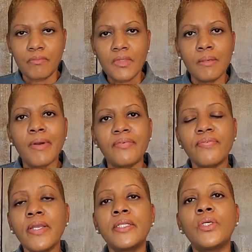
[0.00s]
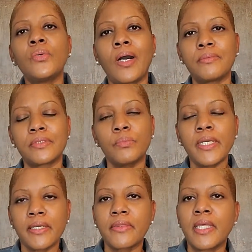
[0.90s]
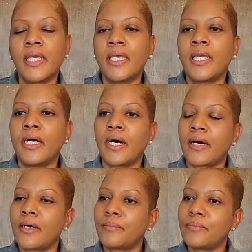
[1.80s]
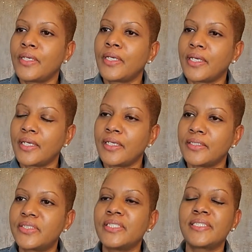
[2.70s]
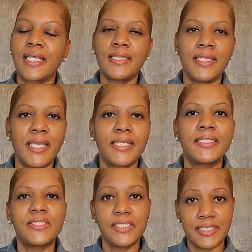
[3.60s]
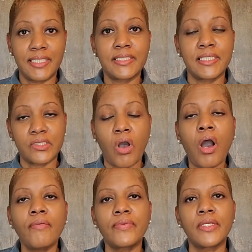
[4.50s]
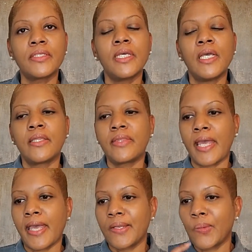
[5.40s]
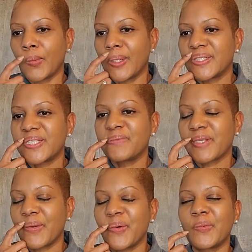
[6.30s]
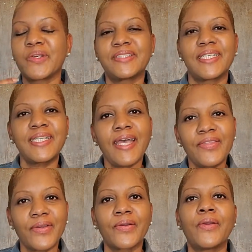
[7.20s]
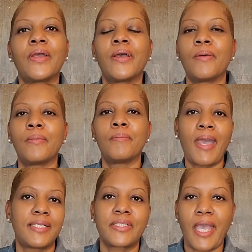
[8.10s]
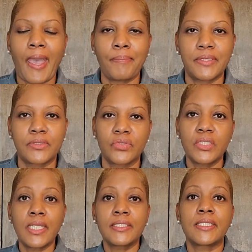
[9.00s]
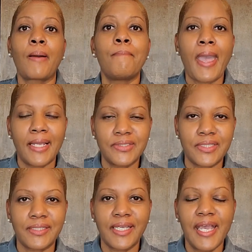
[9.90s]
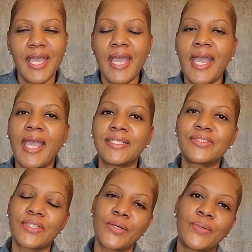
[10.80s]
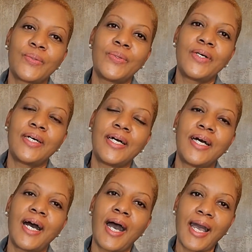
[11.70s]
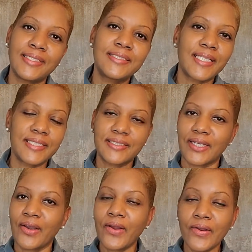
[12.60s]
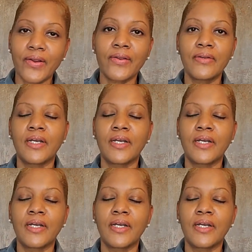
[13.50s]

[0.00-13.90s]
my friend who I was with, um, she said then, and she says this often, that it seems like when we're together, magic happens. So she thinks that I'm magic. And so I said to her,